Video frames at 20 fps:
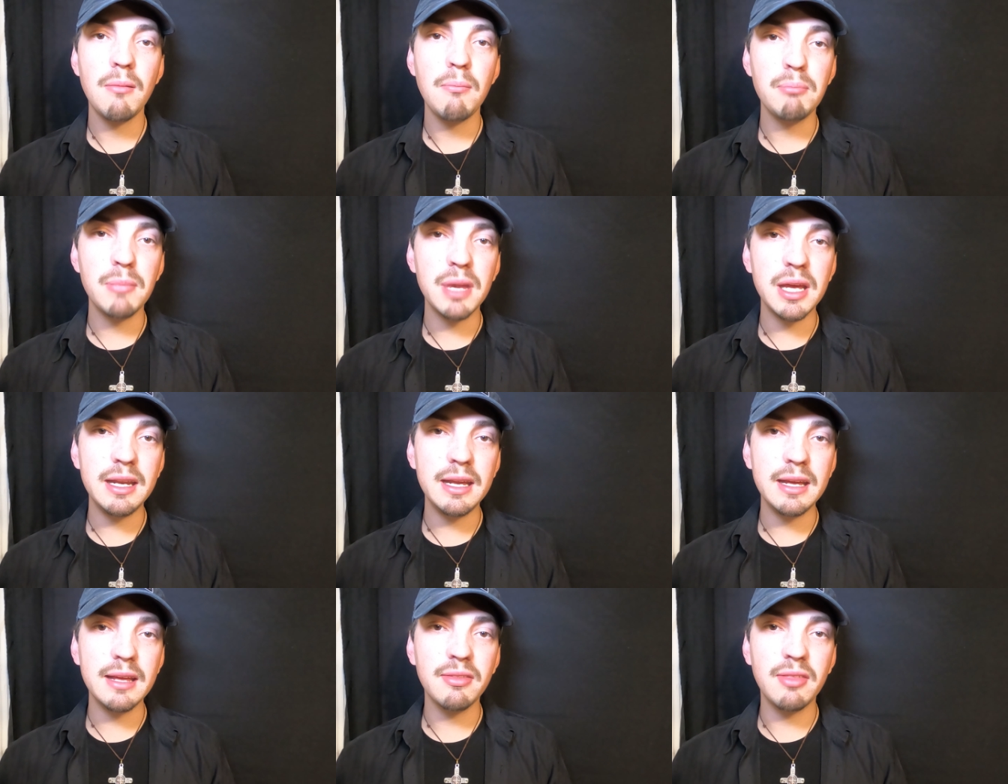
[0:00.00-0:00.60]

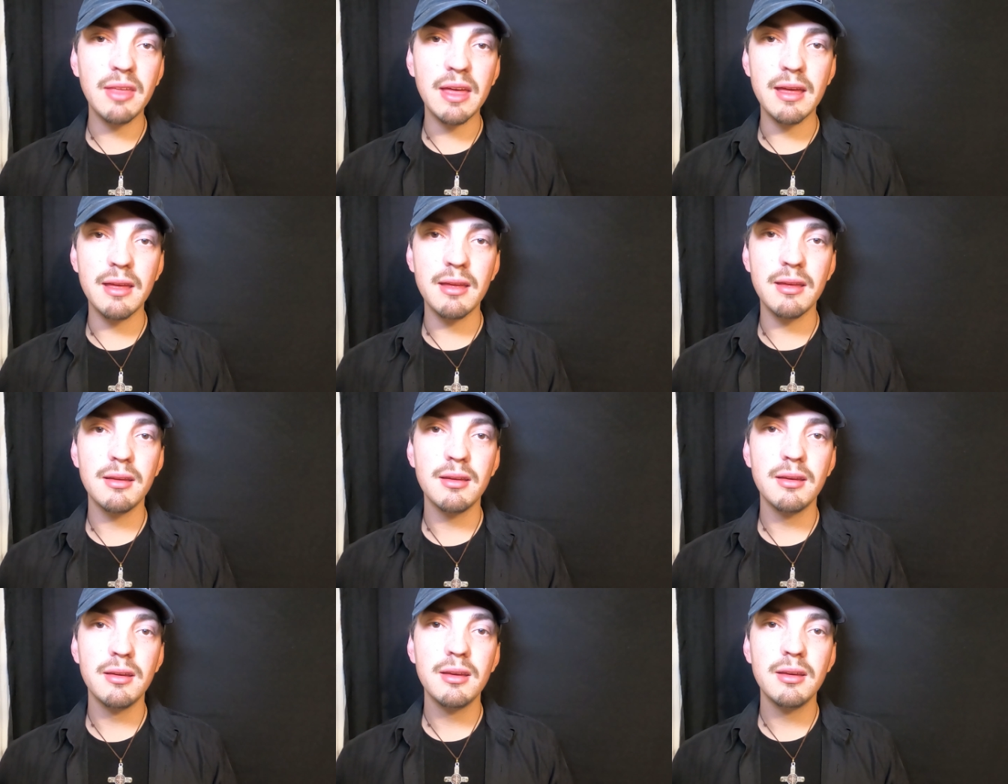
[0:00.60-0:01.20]
meaning that
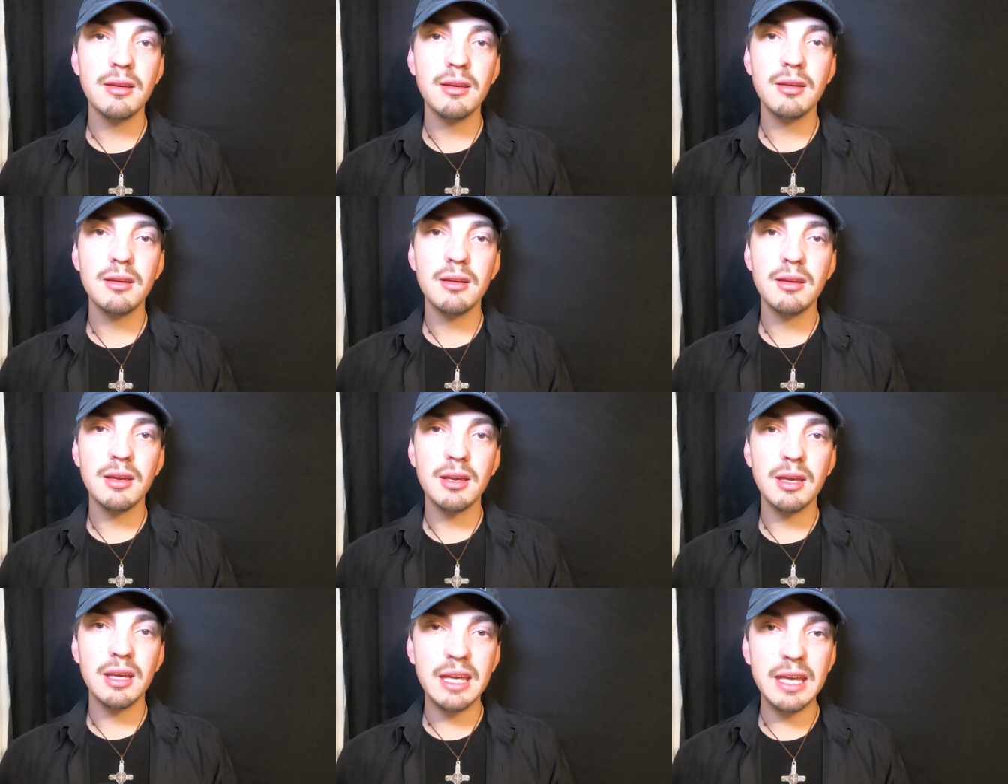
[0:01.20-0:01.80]

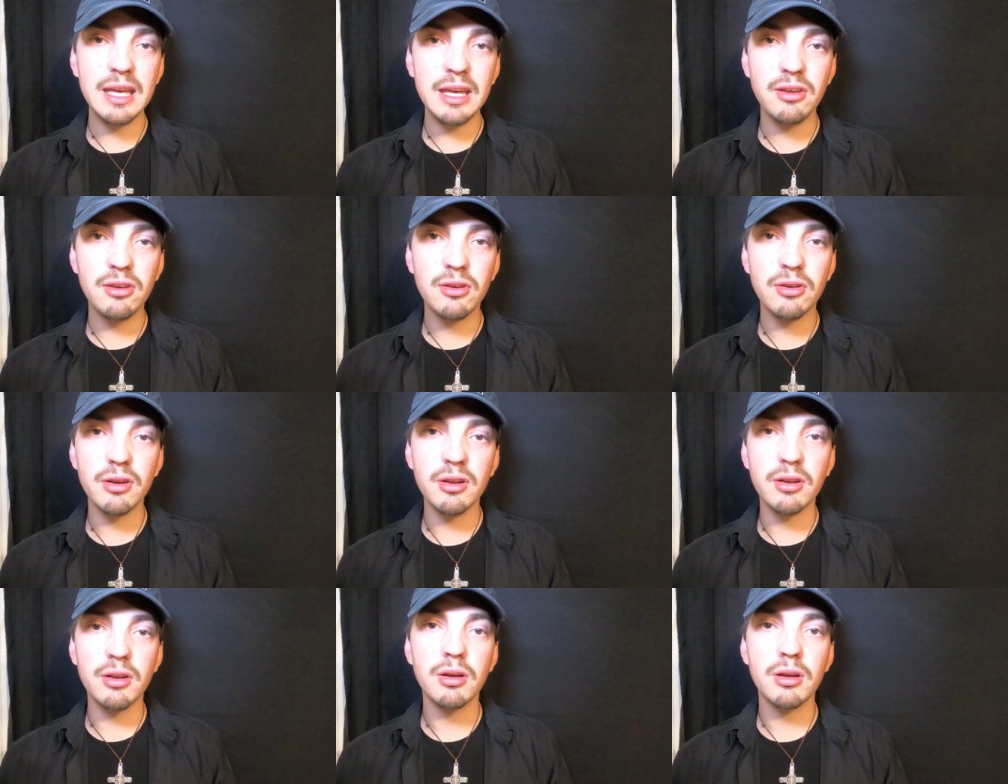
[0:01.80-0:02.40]
he
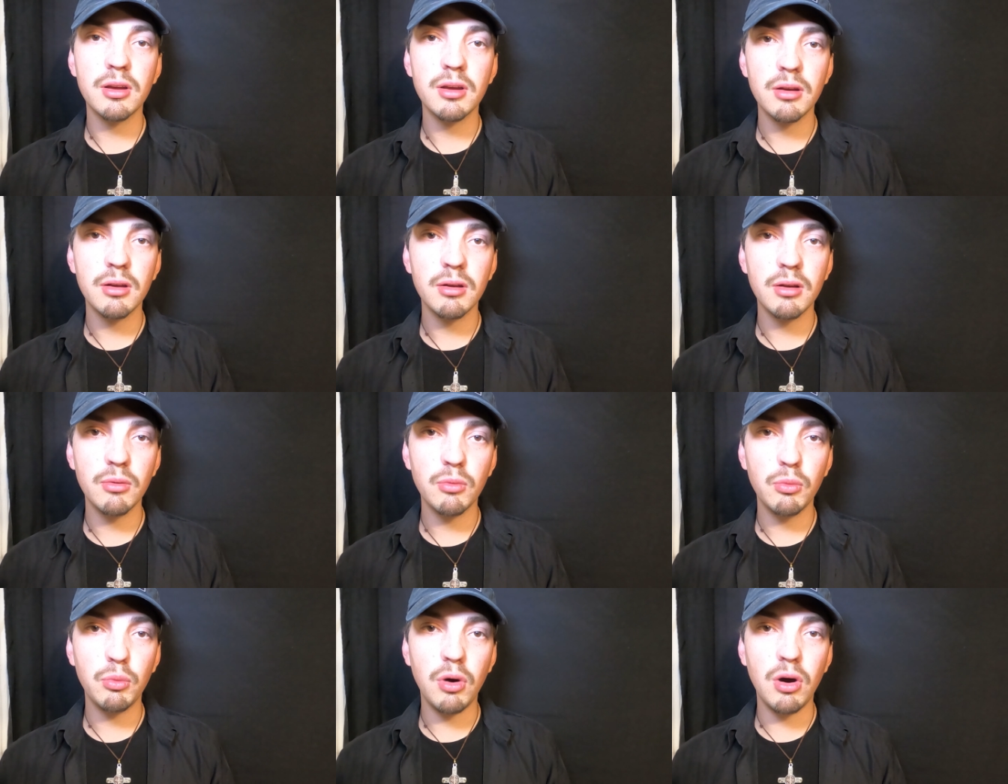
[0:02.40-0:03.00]
could
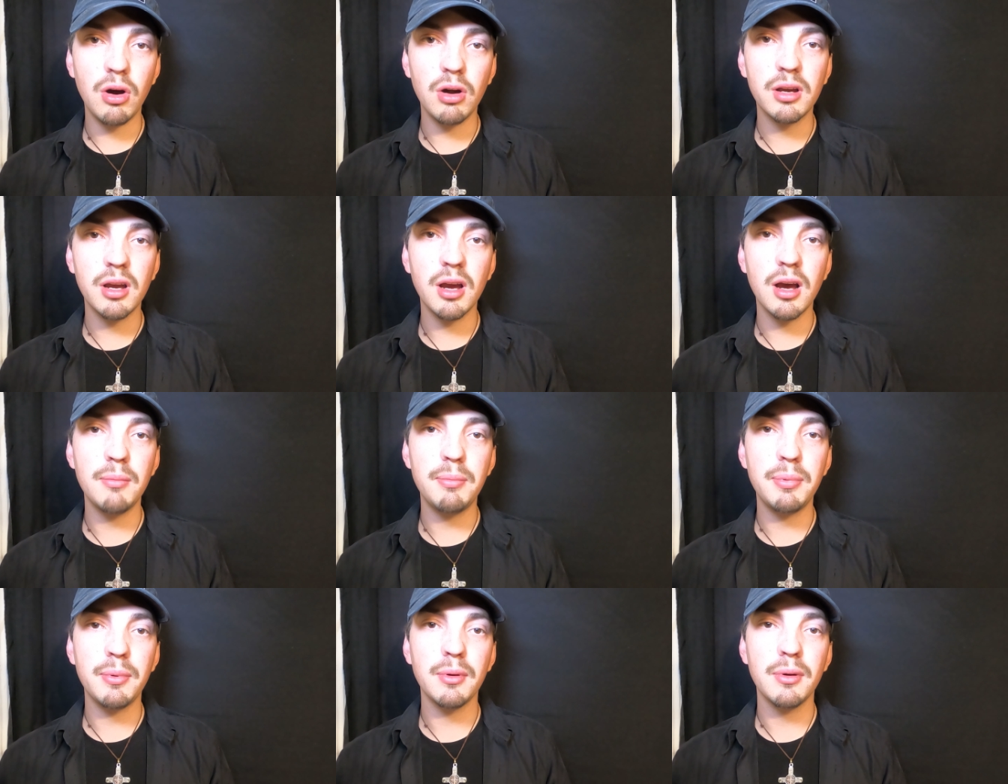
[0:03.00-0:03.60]
walk
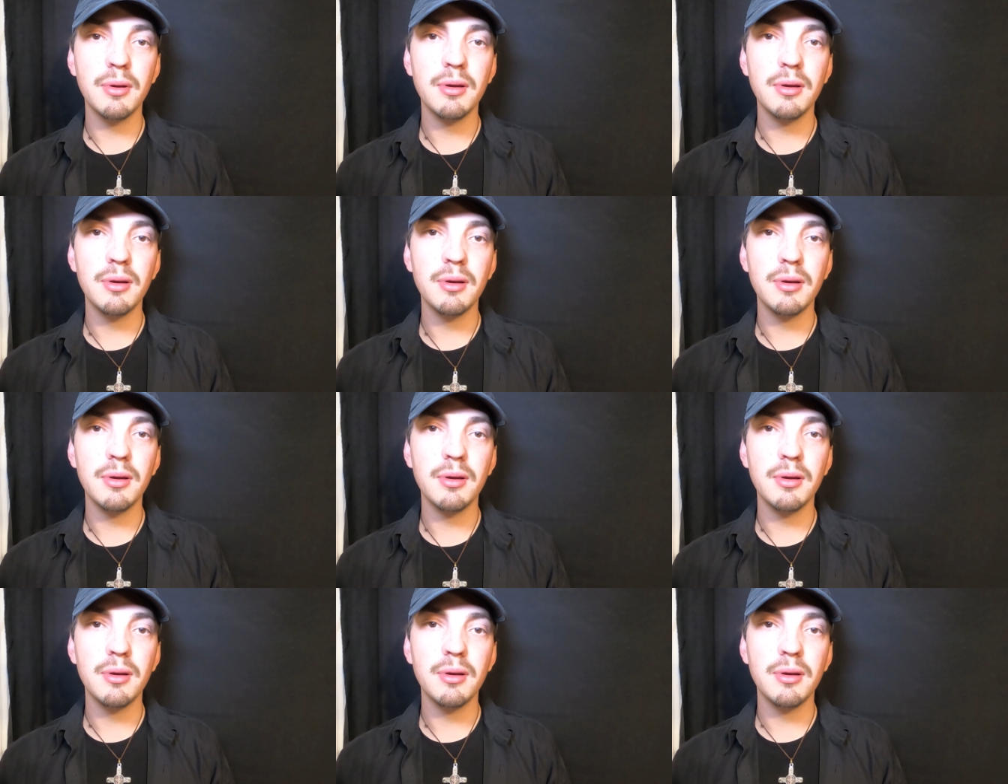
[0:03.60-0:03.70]
up